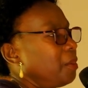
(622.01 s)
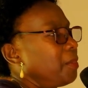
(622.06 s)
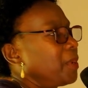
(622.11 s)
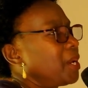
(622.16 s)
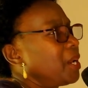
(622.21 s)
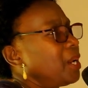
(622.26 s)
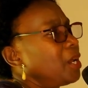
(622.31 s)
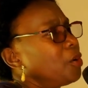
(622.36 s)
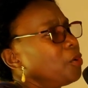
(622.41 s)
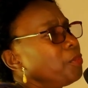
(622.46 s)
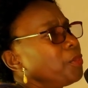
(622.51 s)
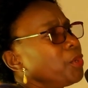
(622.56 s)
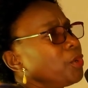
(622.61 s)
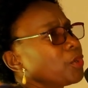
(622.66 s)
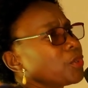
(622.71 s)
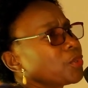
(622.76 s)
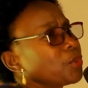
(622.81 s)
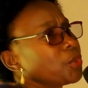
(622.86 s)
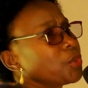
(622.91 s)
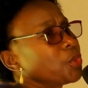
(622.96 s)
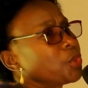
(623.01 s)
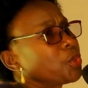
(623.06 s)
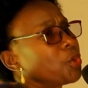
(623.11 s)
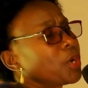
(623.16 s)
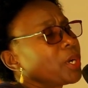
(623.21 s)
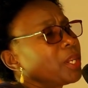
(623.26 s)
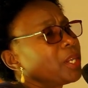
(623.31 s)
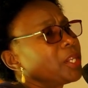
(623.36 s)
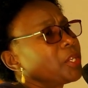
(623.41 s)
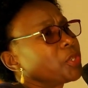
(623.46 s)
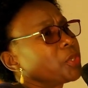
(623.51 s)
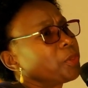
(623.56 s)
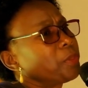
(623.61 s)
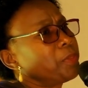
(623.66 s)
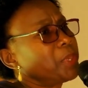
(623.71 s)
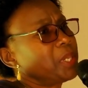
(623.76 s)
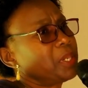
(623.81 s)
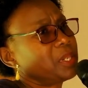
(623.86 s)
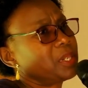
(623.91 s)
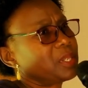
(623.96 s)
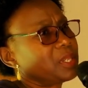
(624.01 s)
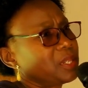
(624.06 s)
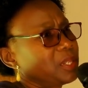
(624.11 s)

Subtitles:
But allow me also to talk a little bit